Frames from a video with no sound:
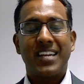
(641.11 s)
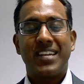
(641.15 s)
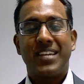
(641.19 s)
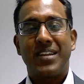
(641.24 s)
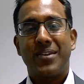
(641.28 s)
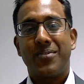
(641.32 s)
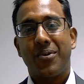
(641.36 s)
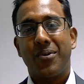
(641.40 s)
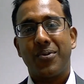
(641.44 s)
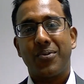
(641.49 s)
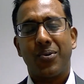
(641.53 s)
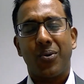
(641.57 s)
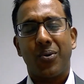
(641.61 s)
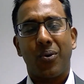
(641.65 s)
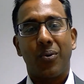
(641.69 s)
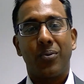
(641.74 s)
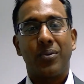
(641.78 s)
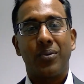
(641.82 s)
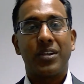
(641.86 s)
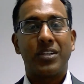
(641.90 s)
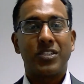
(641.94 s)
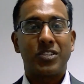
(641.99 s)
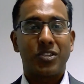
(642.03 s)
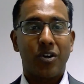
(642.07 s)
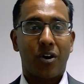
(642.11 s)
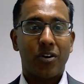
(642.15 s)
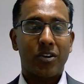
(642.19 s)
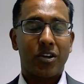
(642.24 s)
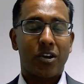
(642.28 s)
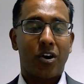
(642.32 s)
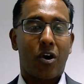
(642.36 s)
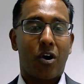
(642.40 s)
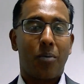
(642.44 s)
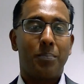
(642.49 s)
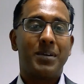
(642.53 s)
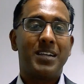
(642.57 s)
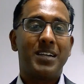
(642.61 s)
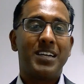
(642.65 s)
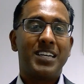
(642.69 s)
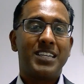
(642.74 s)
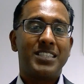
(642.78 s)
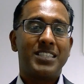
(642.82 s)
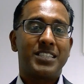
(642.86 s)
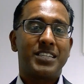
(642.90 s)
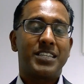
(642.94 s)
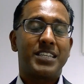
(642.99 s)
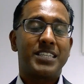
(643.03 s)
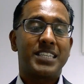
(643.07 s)
nirocall.com
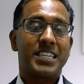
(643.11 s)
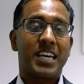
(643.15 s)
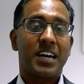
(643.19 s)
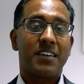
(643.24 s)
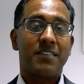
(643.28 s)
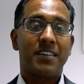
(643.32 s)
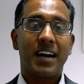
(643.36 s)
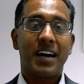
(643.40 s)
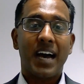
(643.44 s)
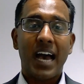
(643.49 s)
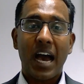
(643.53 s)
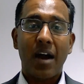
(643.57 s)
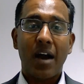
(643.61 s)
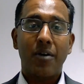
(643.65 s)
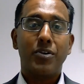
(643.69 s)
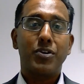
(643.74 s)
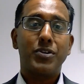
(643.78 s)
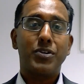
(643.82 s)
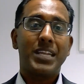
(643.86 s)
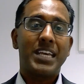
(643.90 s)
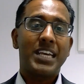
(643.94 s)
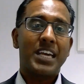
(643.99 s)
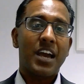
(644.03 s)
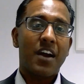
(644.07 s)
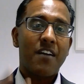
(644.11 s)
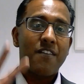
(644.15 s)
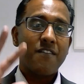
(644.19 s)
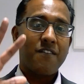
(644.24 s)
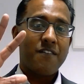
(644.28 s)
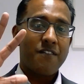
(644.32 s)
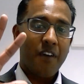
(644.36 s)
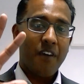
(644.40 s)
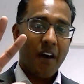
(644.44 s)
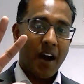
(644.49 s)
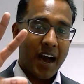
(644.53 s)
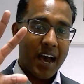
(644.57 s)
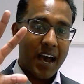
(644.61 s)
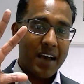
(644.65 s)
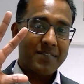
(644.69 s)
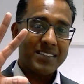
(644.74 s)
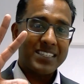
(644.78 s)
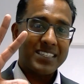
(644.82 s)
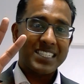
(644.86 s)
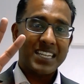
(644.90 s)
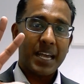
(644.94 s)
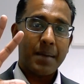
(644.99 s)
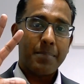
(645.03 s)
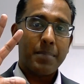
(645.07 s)
to discover our unique
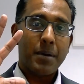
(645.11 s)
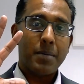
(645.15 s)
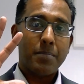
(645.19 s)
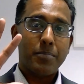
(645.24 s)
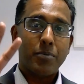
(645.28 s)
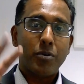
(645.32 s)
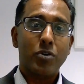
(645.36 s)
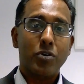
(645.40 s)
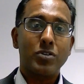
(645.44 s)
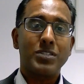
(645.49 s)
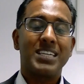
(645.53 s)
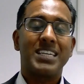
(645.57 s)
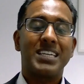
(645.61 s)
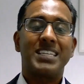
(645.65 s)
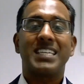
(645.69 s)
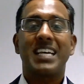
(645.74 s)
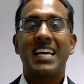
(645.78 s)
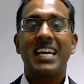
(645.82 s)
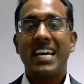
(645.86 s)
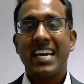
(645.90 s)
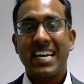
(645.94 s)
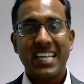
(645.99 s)
5-step process